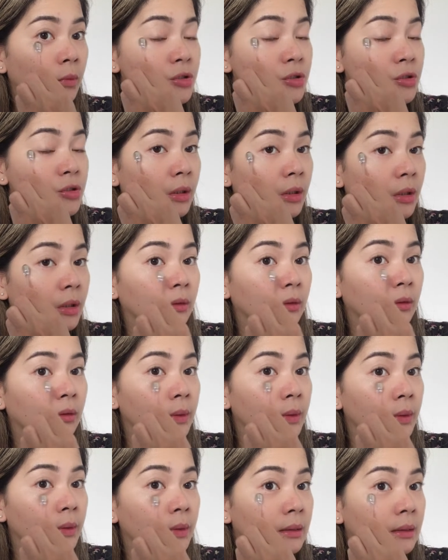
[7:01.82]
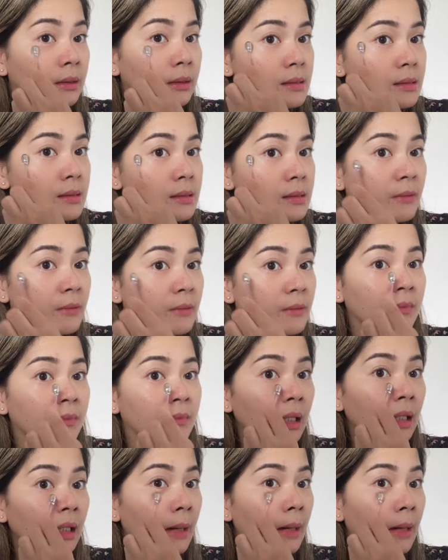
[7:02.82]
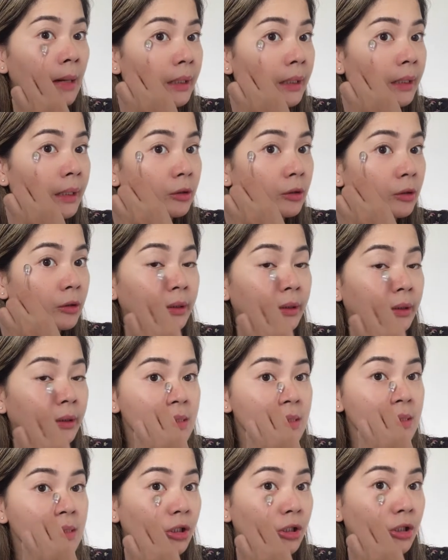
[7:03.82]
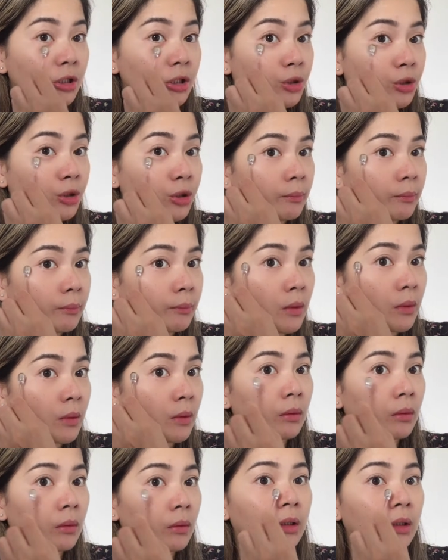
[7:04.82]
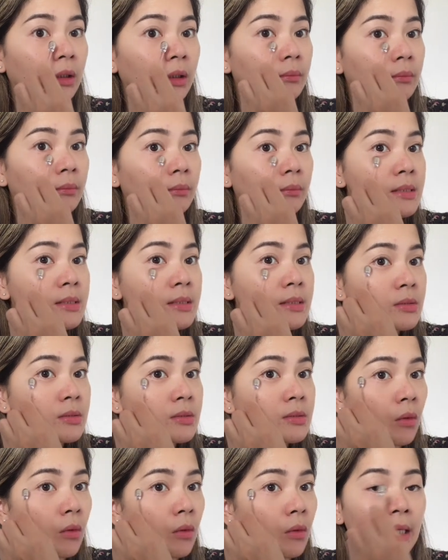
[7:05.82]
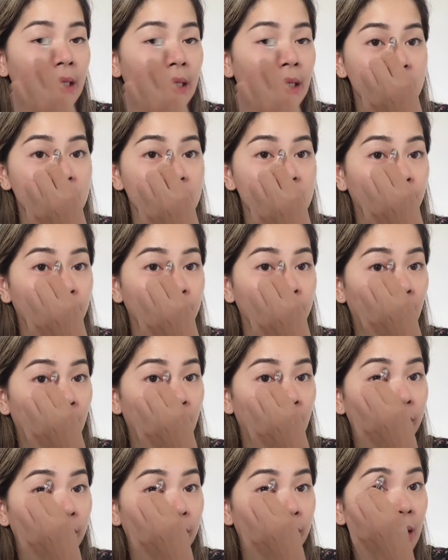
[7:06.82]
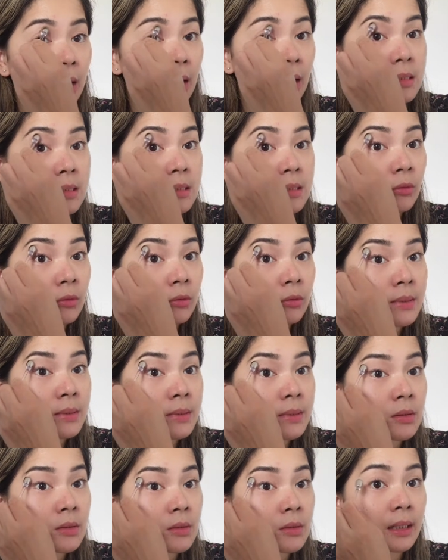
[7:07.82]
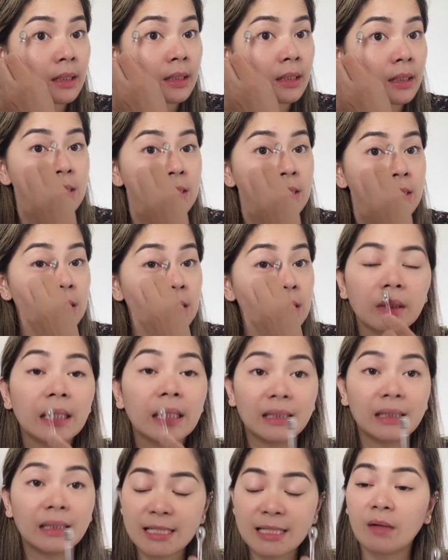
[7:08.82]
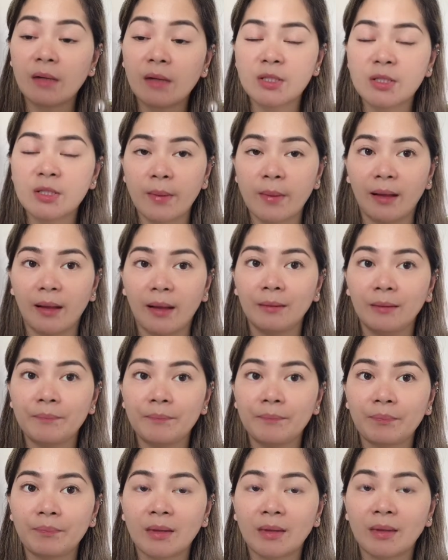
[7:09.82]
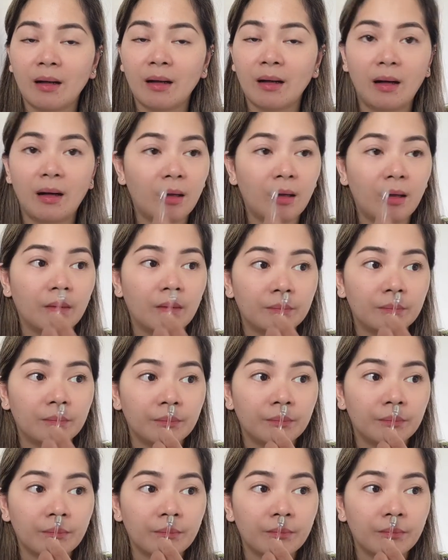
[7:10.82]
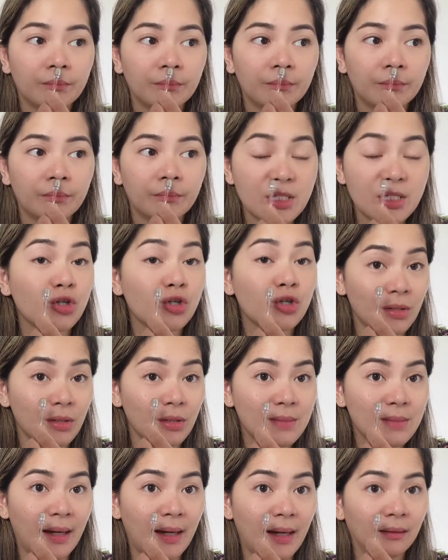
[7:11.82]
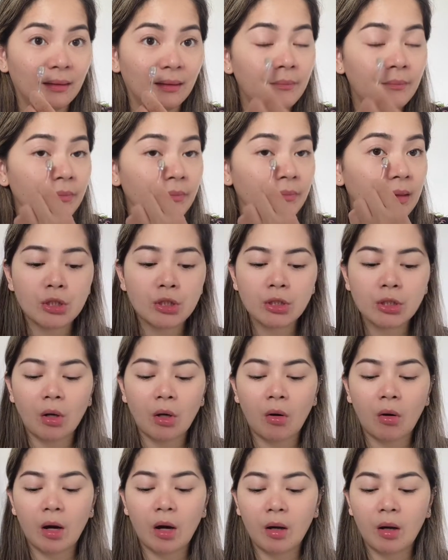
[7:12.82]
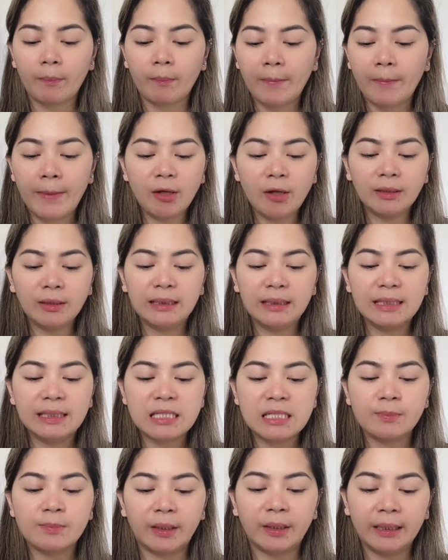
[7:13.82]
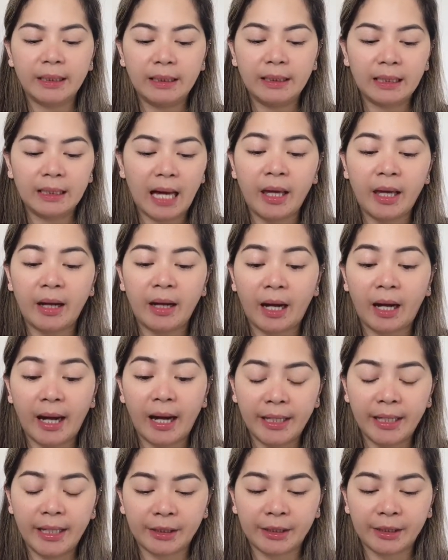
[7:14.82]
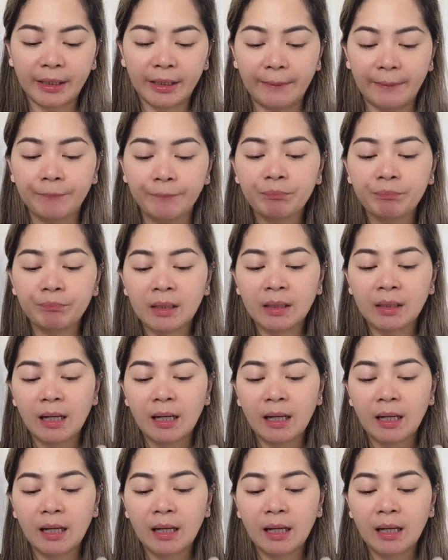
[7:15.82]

when you start doing this, the applicator or the massager will be cold. It will be so nice. I'm telling you guys, it will be so nice. It does have smell, a strong smell. So about this Marine Care Eye Cream,